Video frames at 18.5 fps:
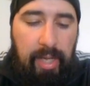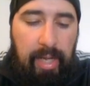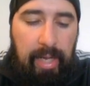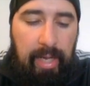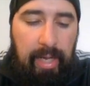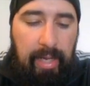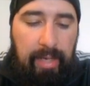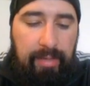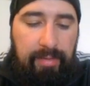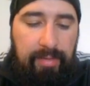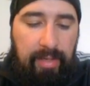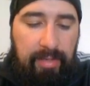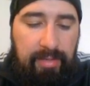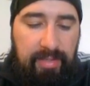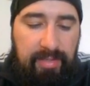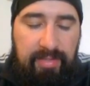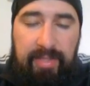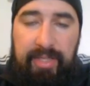and
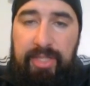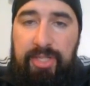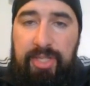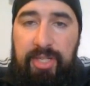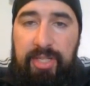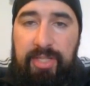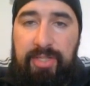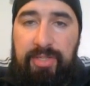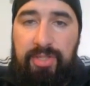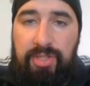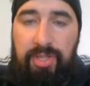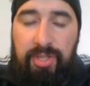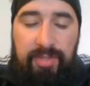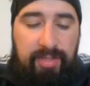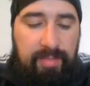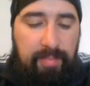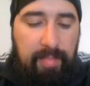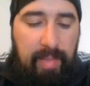this legion is
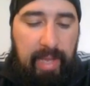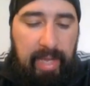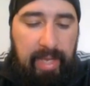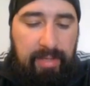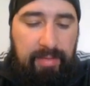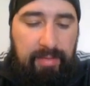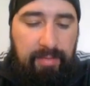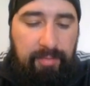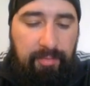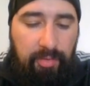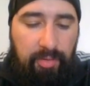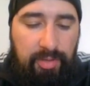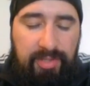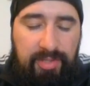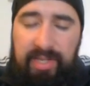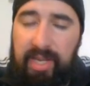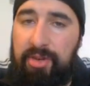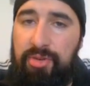just made
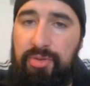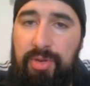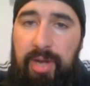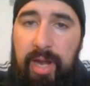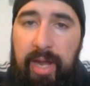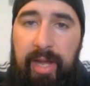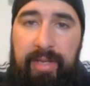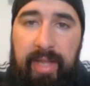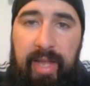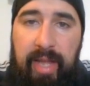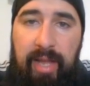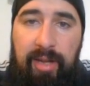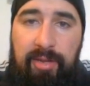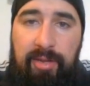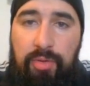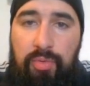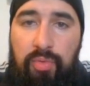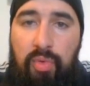for Sakura and Hulk,